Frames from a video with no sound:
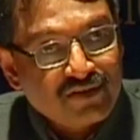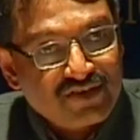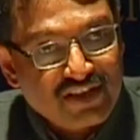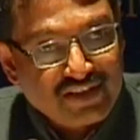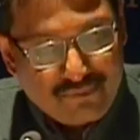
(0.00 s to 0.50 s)

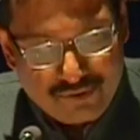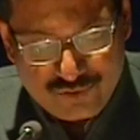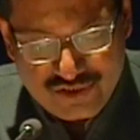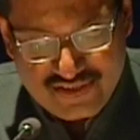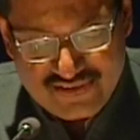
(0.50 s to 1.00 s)

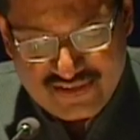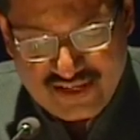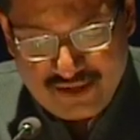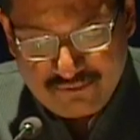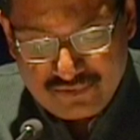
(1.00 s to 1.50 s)
CWG
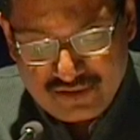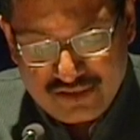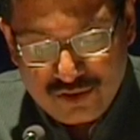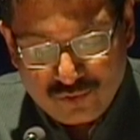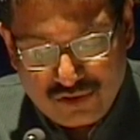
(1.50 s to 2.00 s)
scam
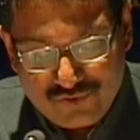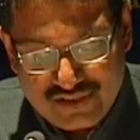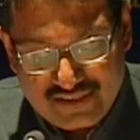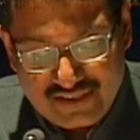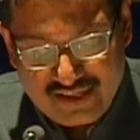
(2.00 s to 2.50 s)
in
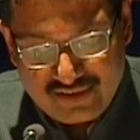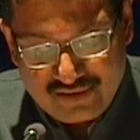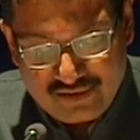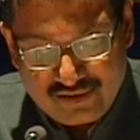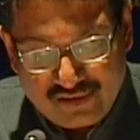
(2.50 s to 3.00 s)

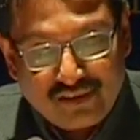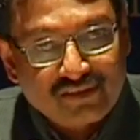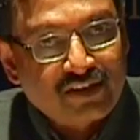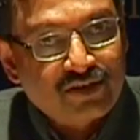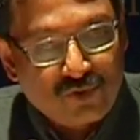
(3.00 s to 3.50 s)
2010,
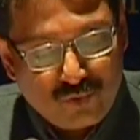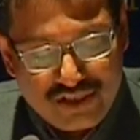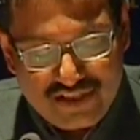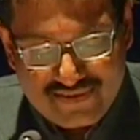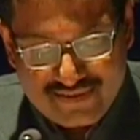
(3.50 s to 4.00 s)
the
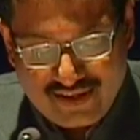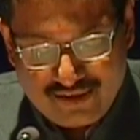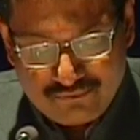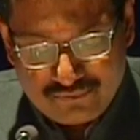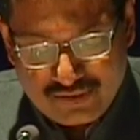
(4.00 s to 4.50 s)
2G
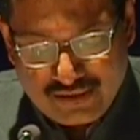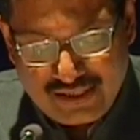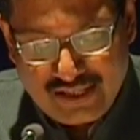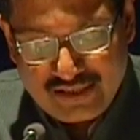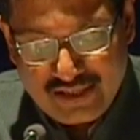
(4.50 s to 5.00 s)
scam,
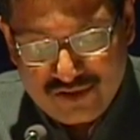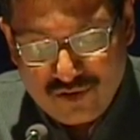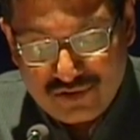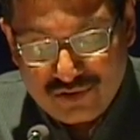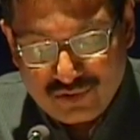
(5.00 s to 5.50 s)
and has
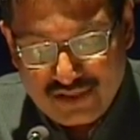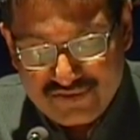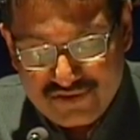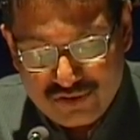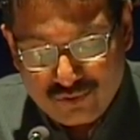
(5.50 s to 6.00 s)
also
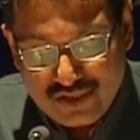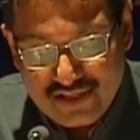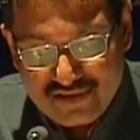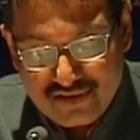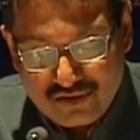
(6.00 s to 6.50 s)
done
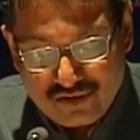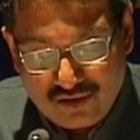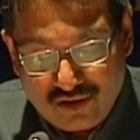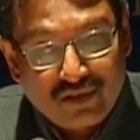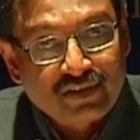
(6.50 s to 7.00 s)
stories
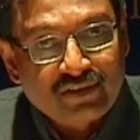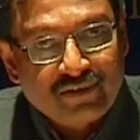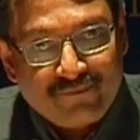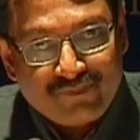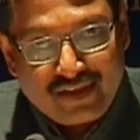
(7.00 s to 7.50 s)

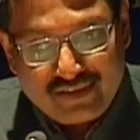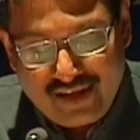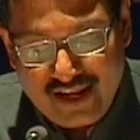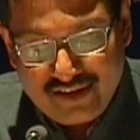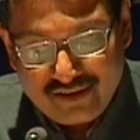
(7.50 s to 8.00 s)
on
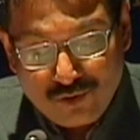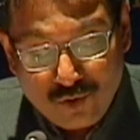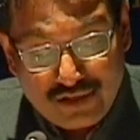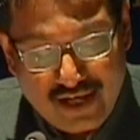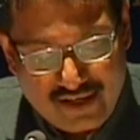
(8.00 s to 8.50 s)
land
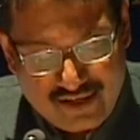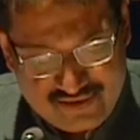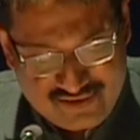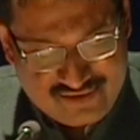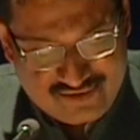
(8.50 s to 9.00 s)

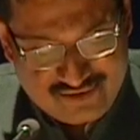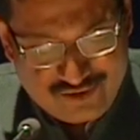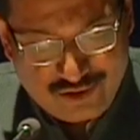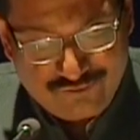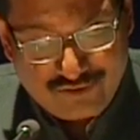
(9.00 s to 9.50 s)
ghotalas
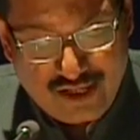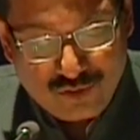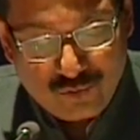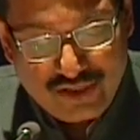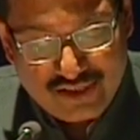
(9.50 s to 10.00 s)
of
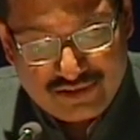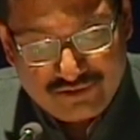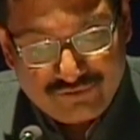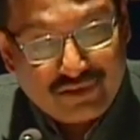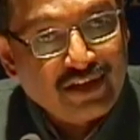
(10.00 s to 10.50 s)
Lalu
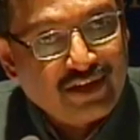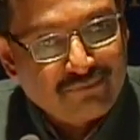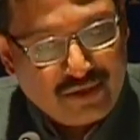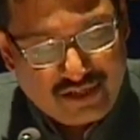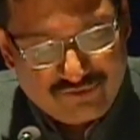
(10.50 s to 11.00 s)
Yadav
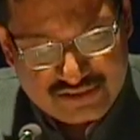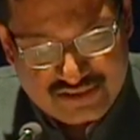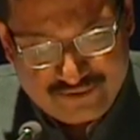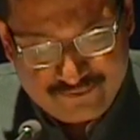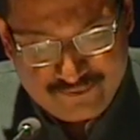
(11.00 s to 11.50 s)
and
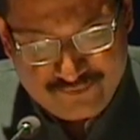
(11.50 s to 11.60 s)
Mayawati.